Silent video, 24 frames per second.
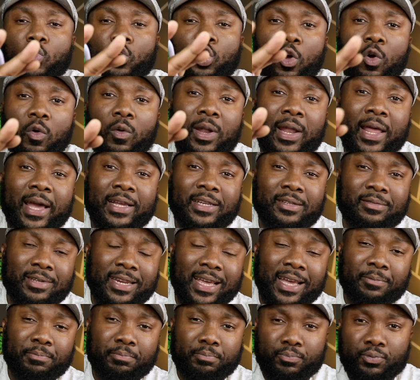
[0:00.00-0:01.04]
who don't like
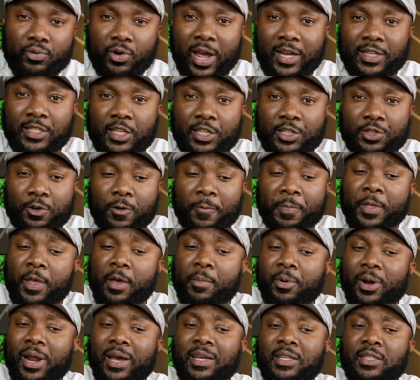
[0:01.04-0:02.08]
that processor,
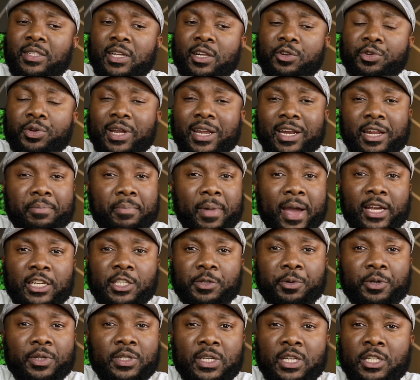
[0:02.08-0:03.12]
but I can tell you that in my
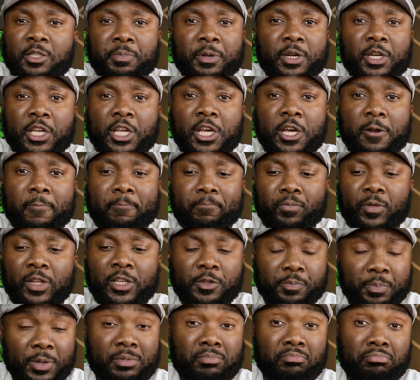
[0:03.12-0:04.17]
experience, it's been good.
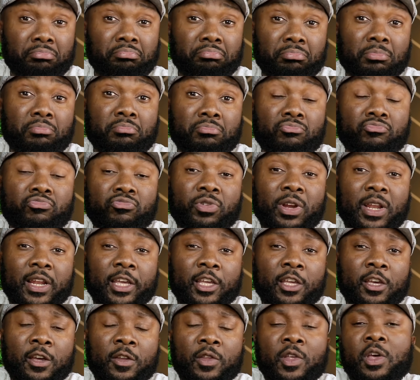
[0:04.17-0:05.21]
It's been
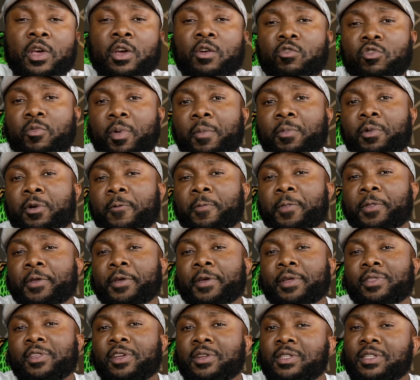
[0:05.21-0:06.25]
really good. Remember,
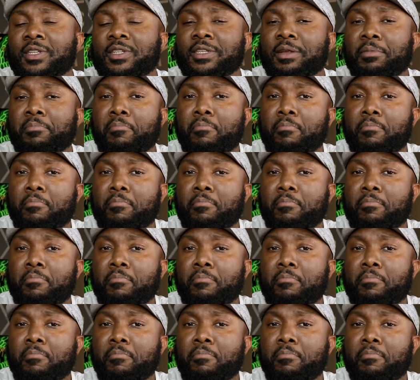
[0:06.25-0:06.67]
this is a